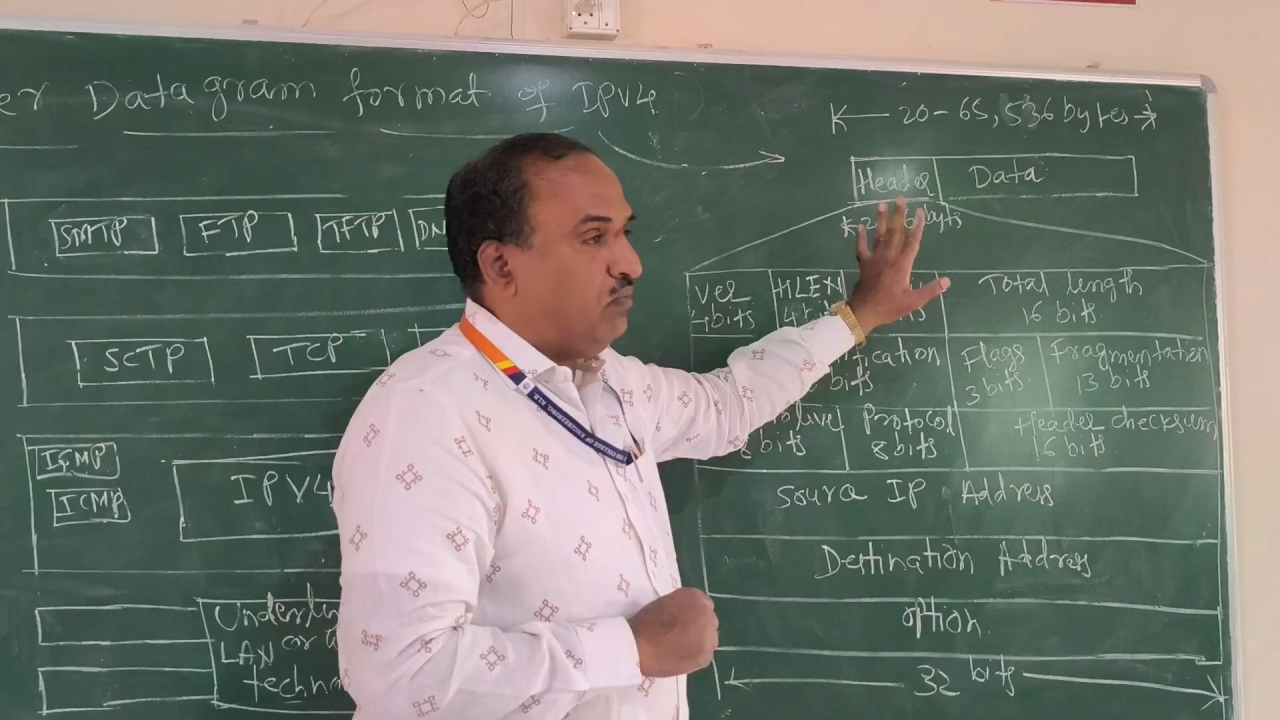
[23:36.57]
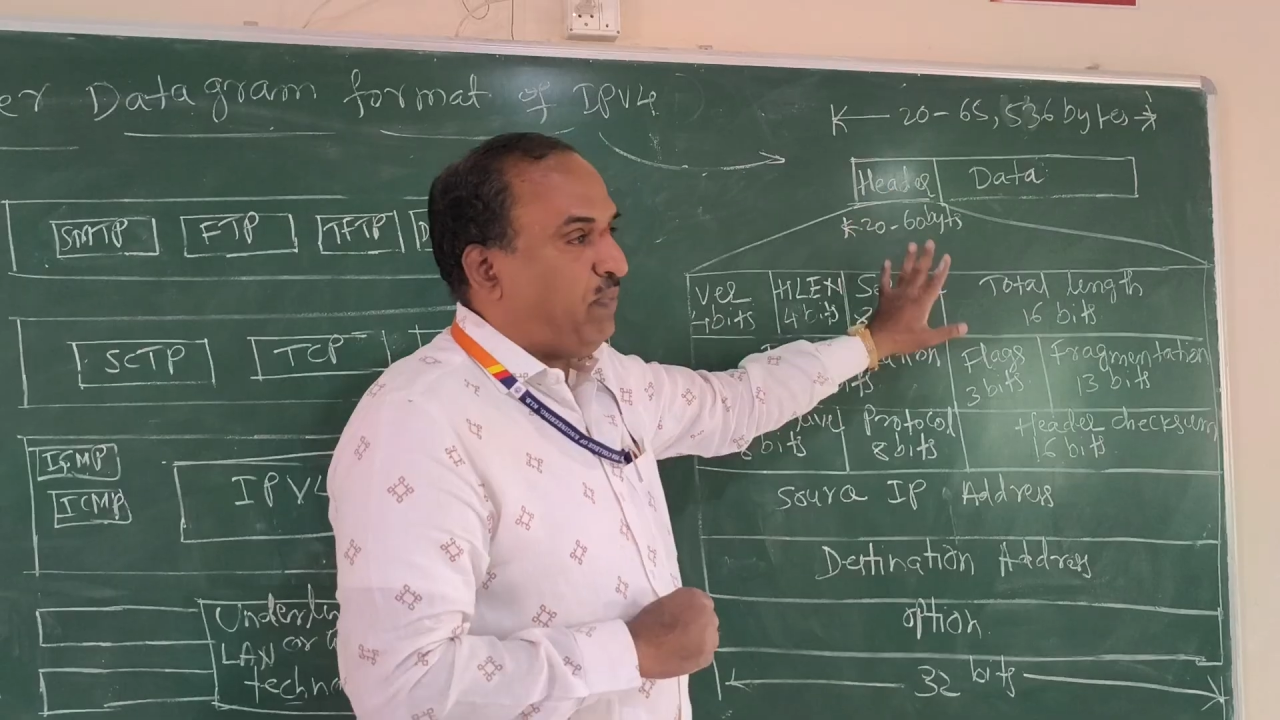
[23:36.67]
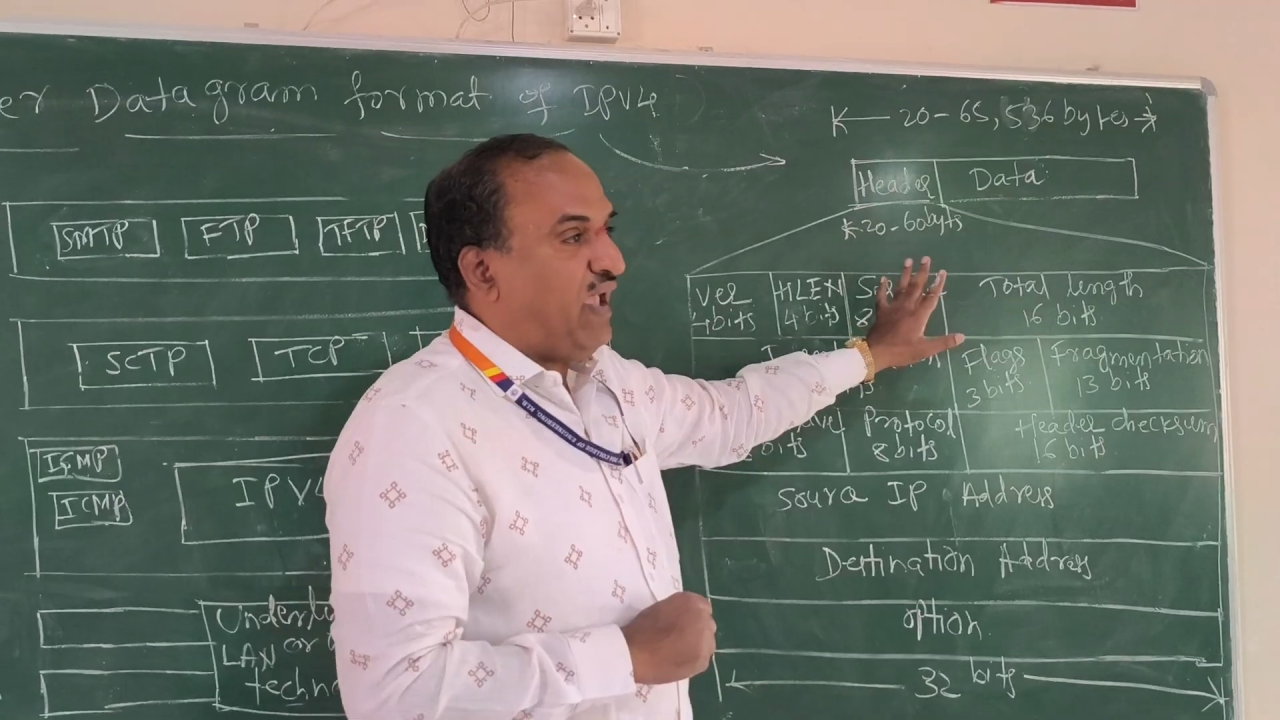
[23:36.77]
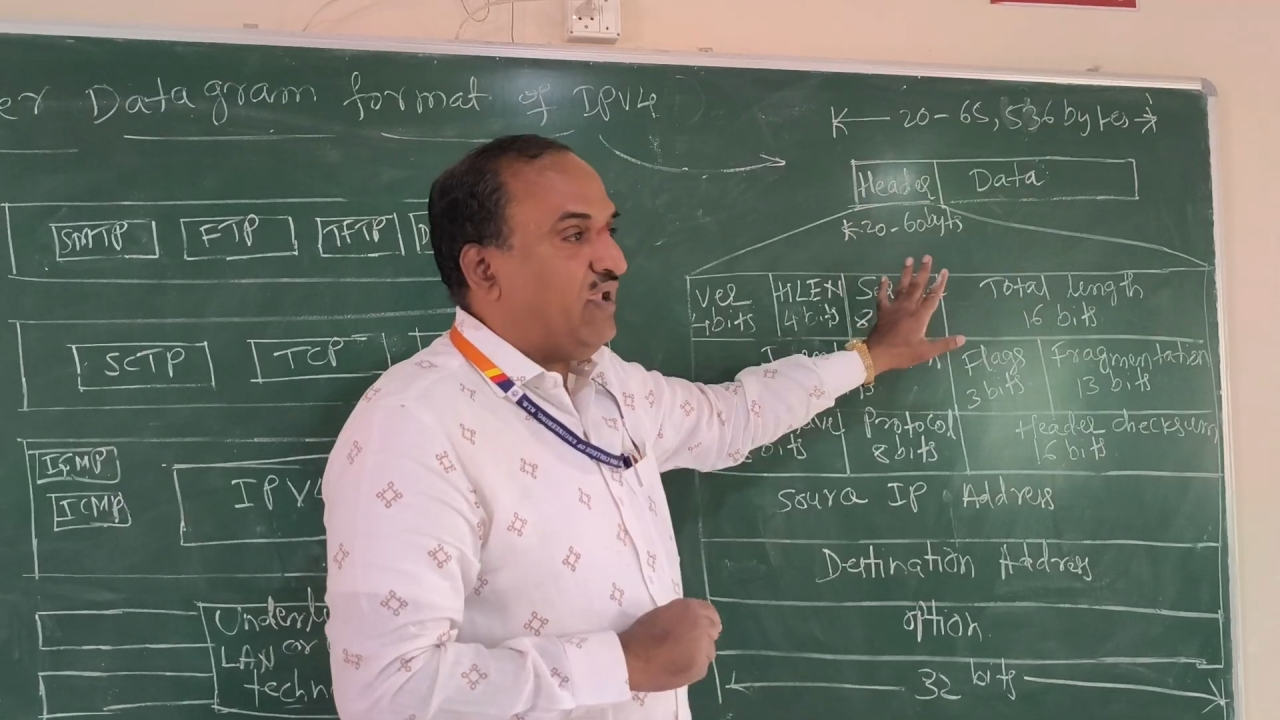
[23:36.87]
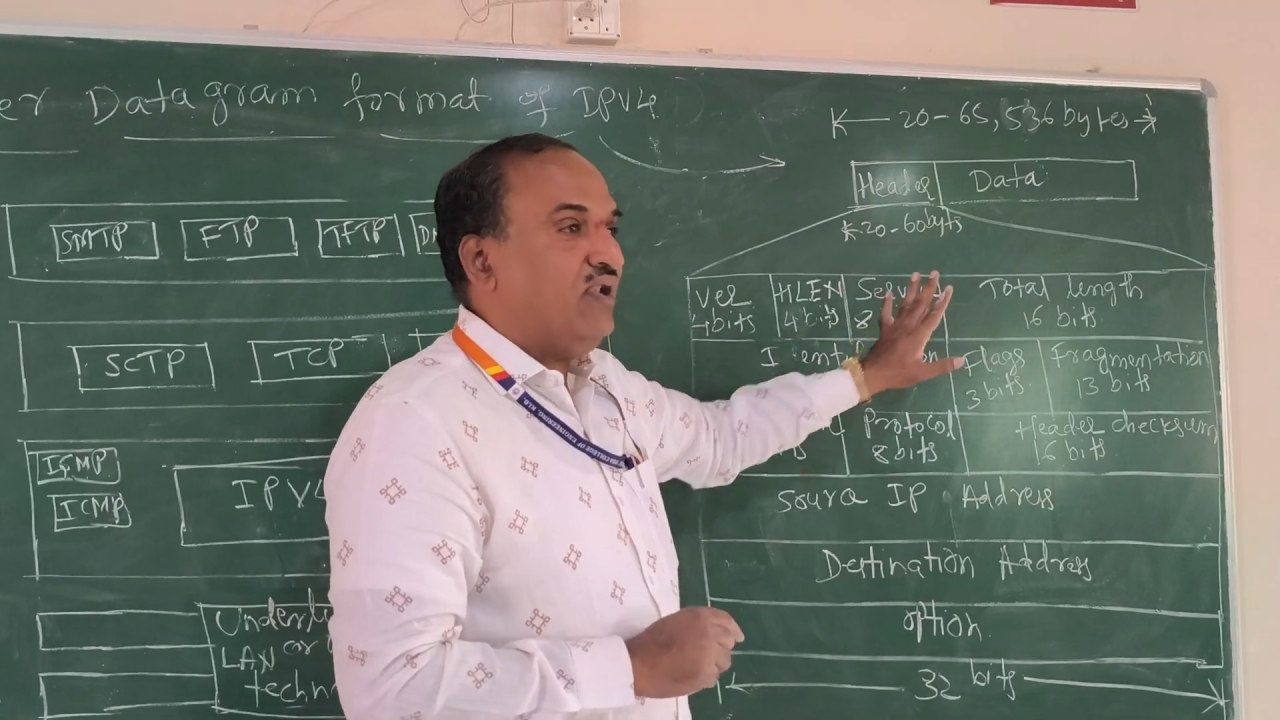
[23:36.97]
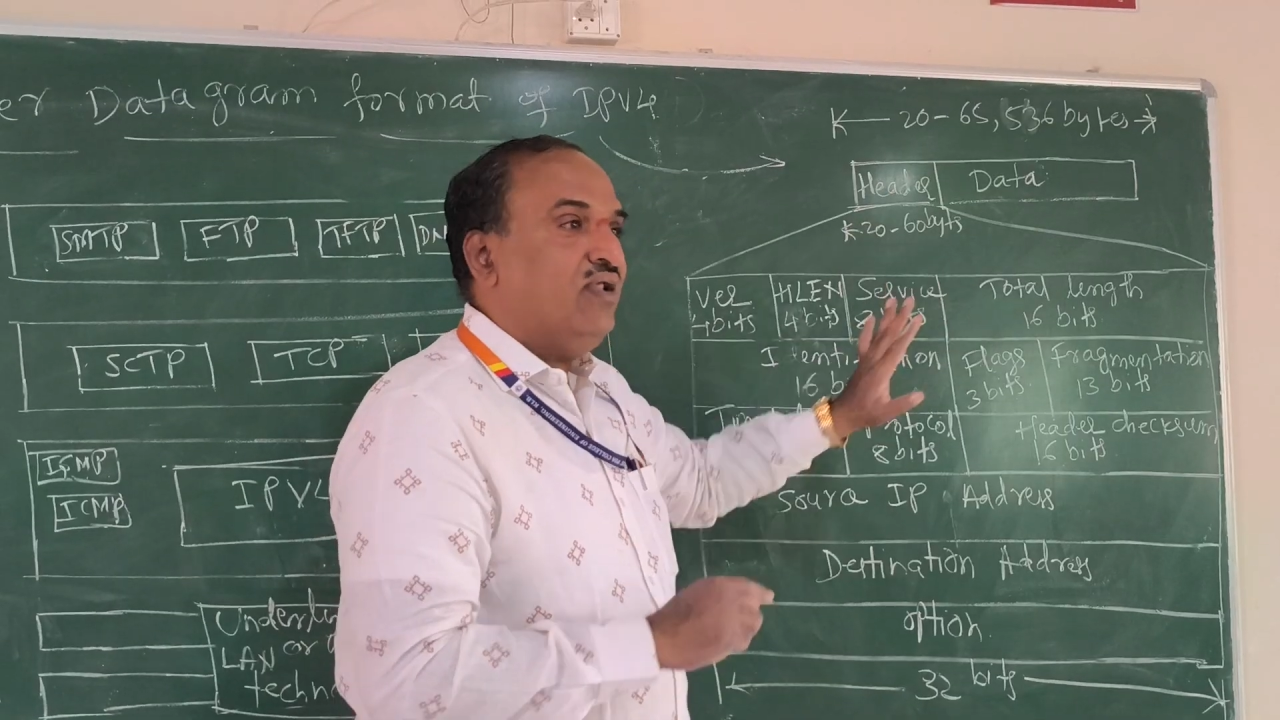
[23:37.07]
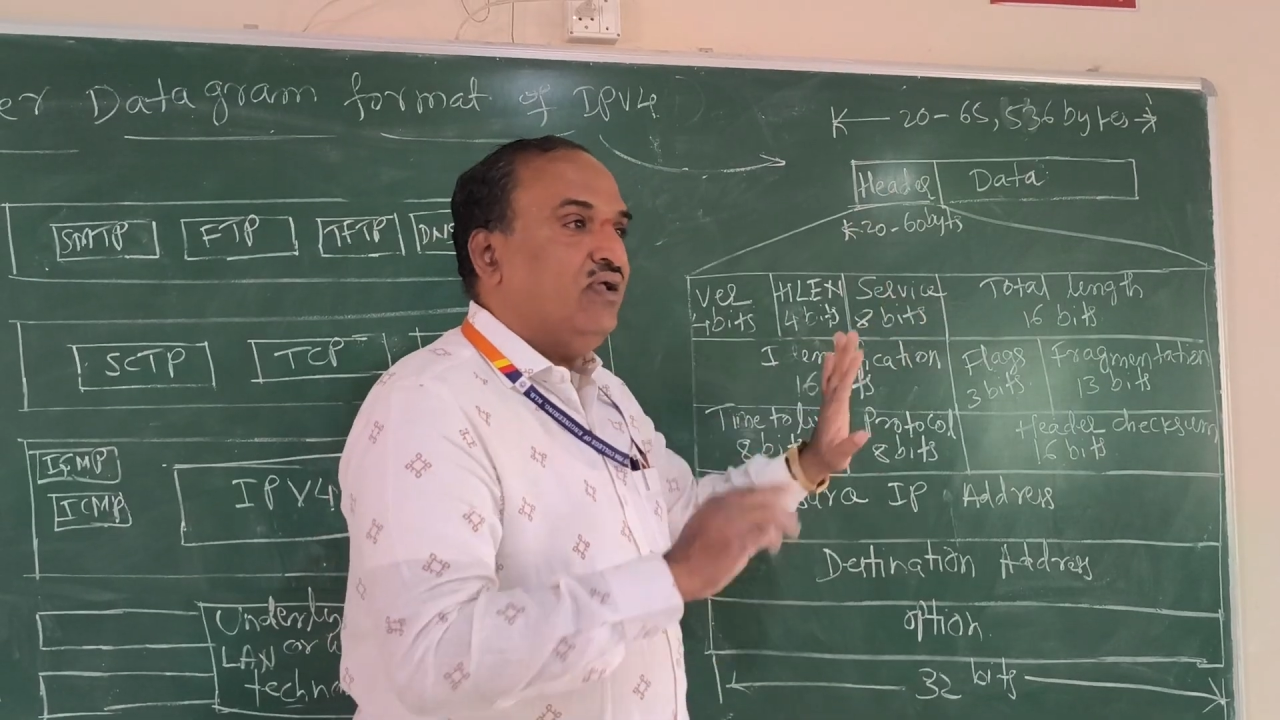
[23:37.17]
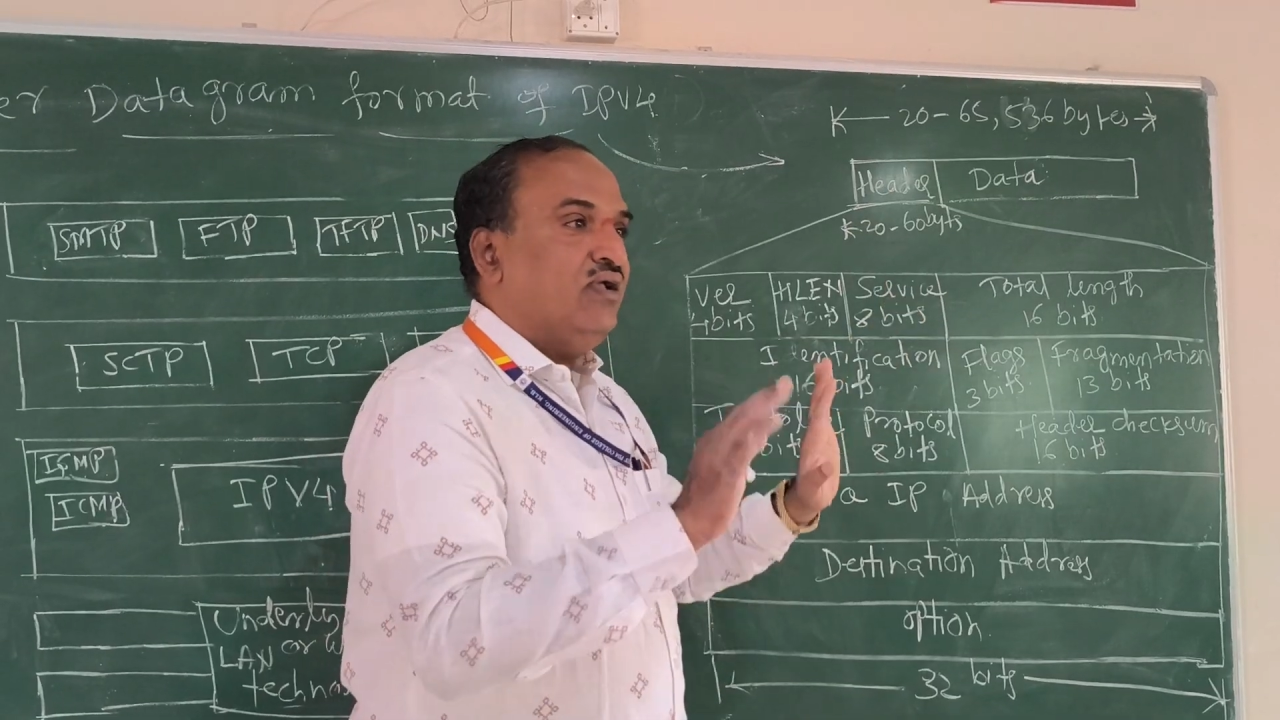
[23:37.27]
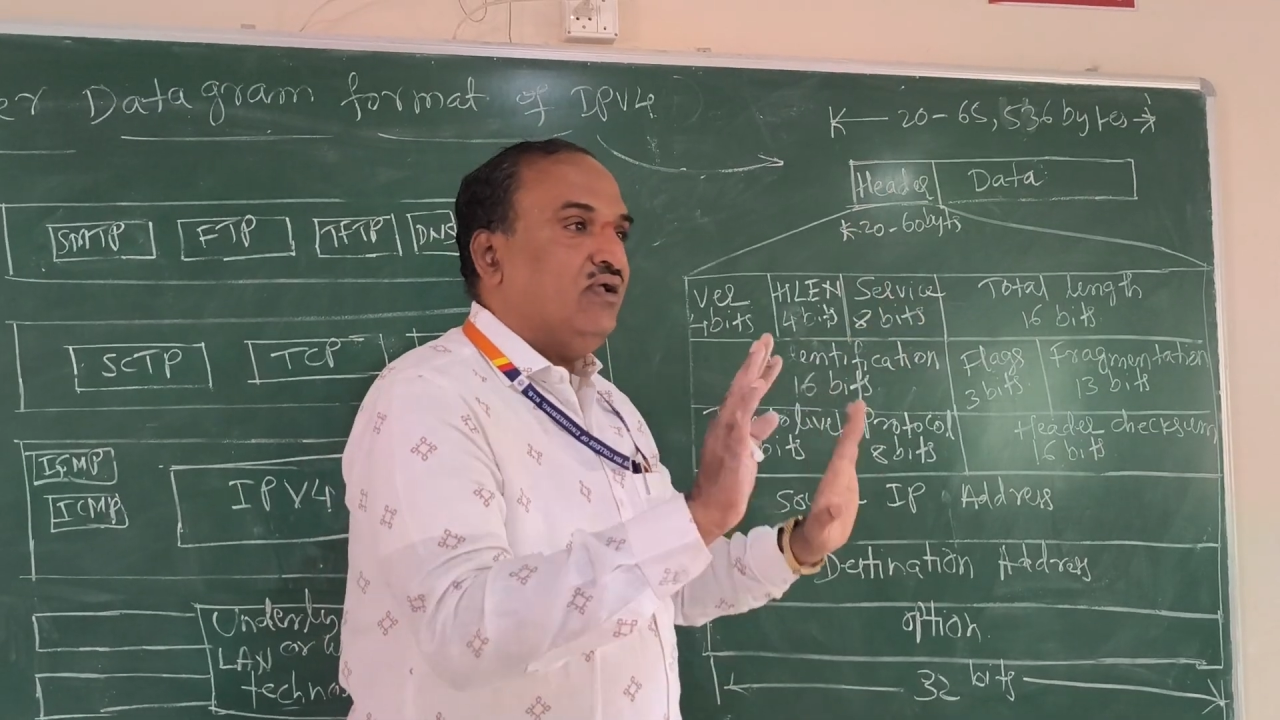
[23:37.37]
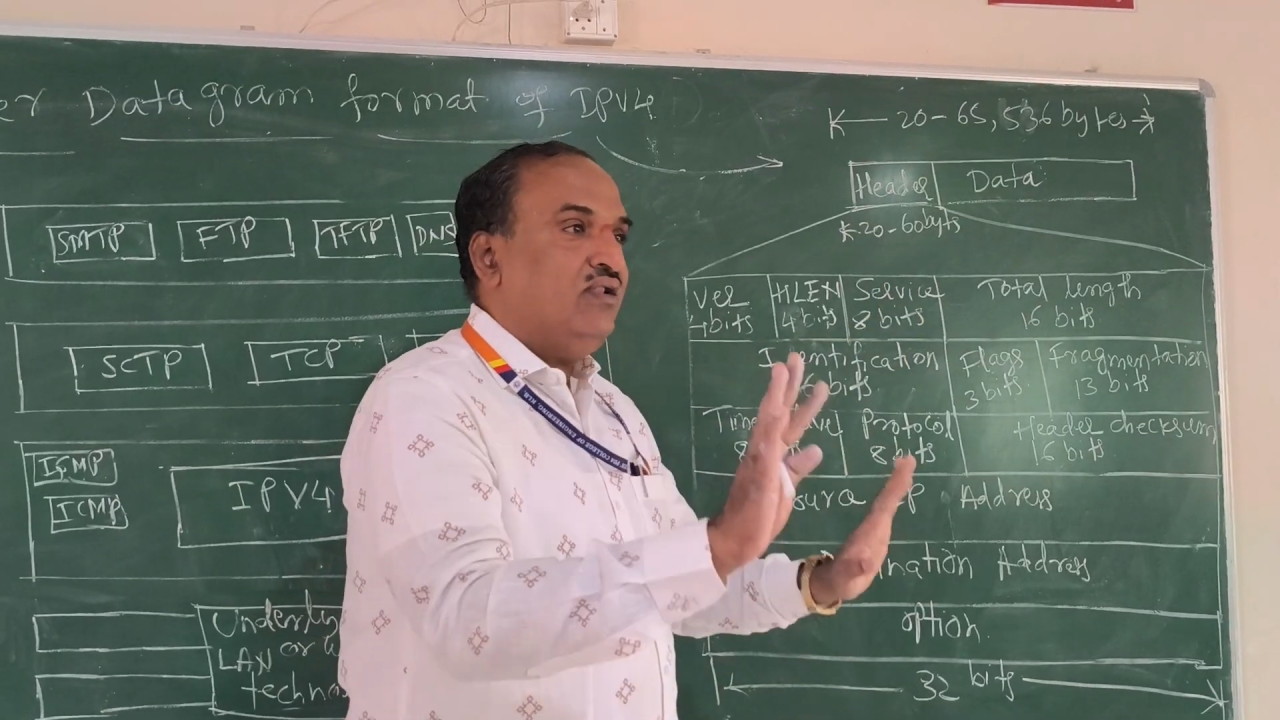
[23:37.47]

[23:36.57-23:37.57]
the packet